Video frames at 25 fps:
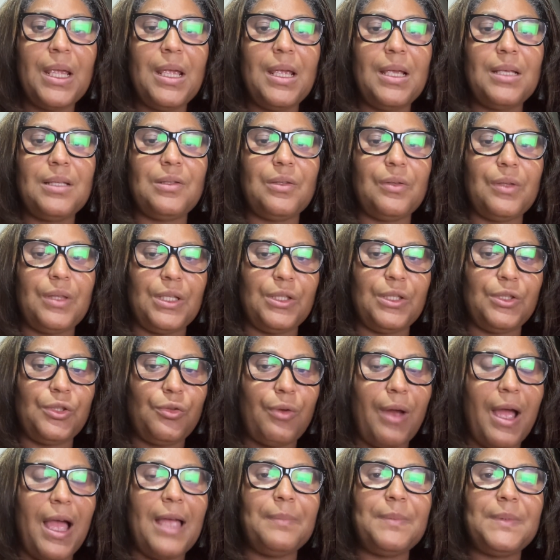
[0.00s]
So the
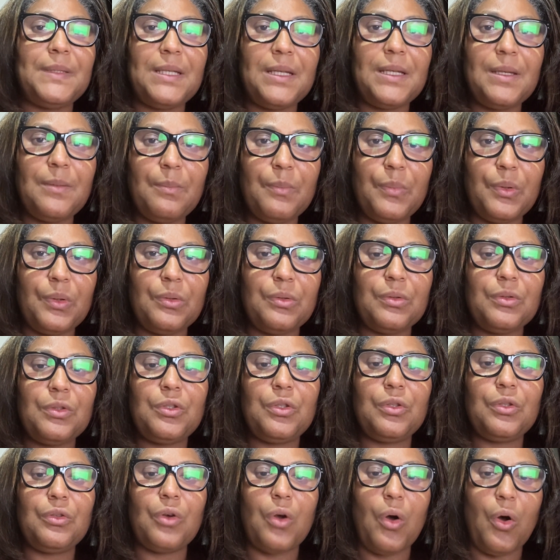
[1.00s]
tribe Timbu
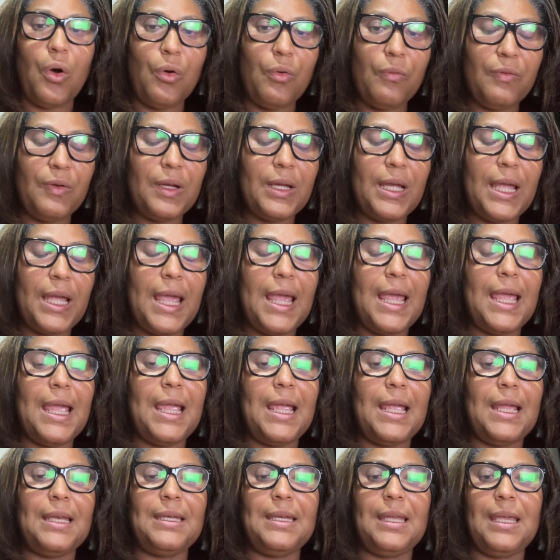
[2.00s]
took over
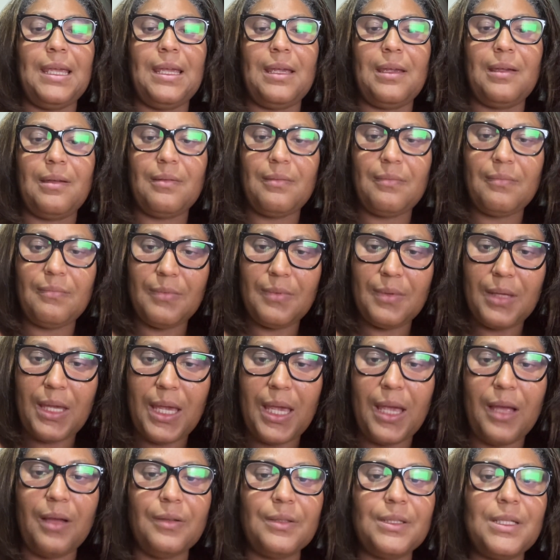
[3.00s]
and they
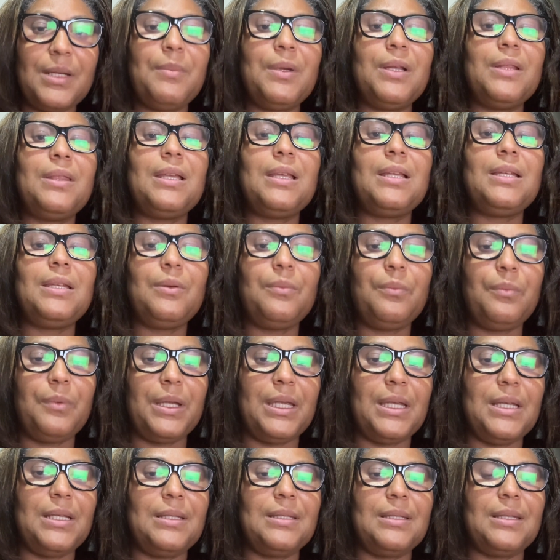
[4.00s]
held him under the
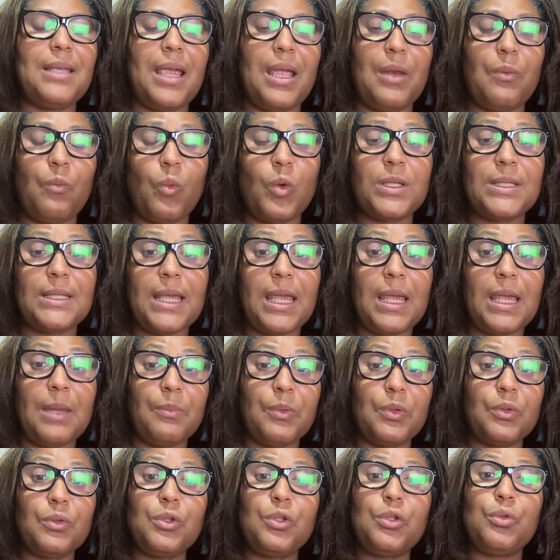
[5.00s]
wings and was
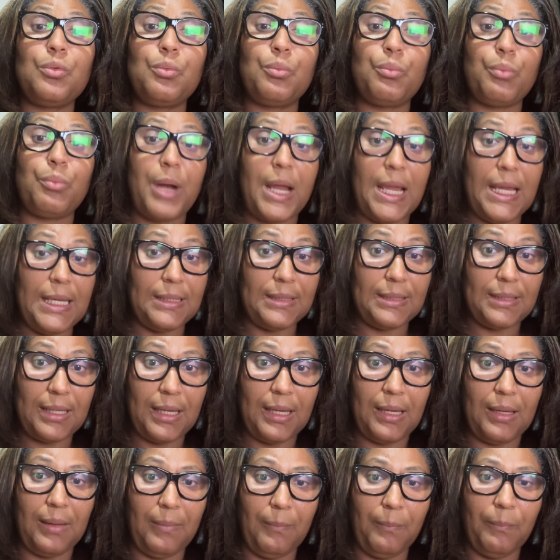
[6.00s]
able to raise
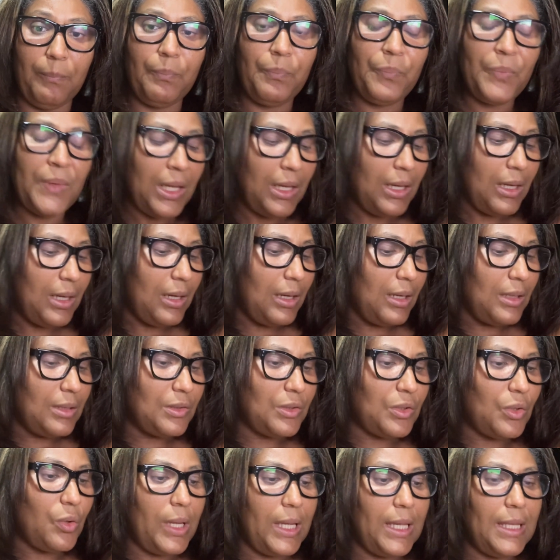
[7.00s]
him.
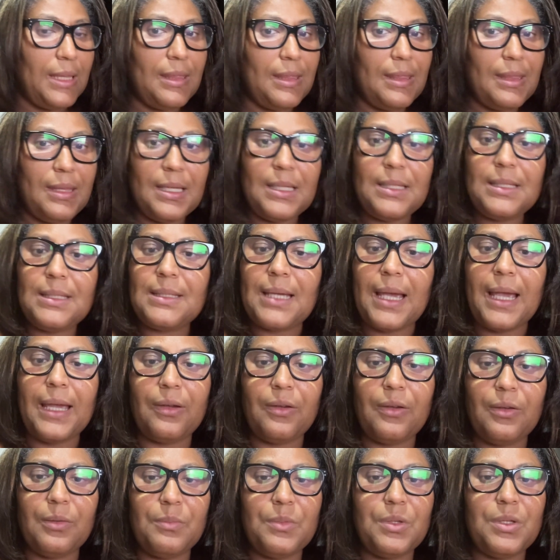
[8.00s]
So in this Thai
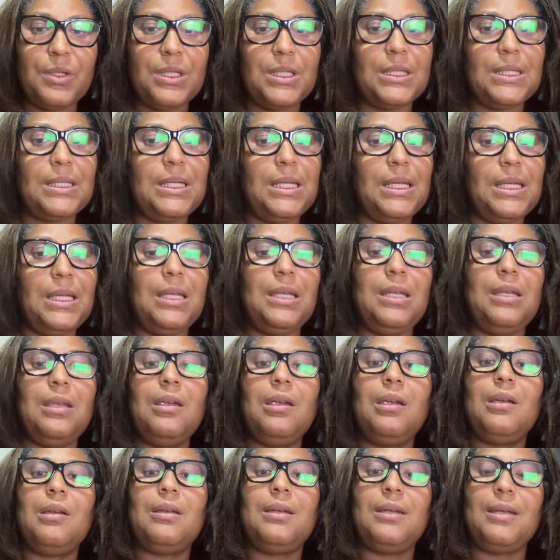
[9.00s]
community,
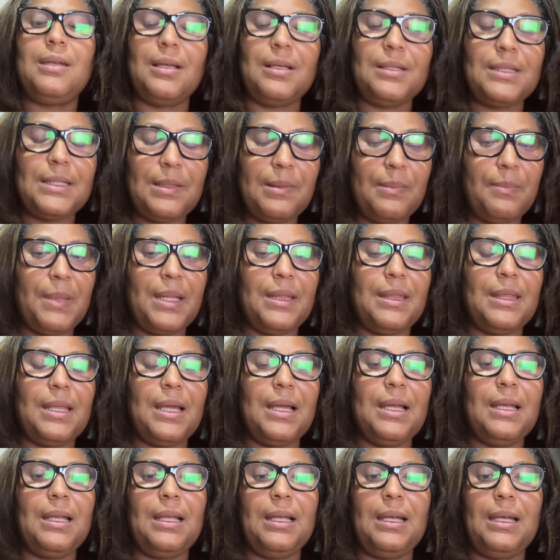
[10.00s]
Nelson
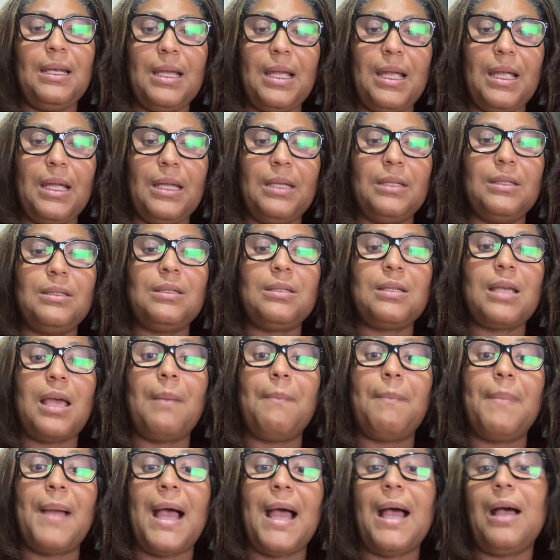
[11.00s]
Mandela learned
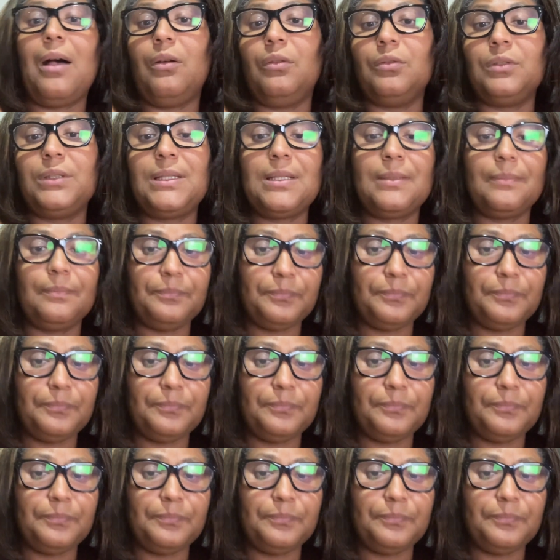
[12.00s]
about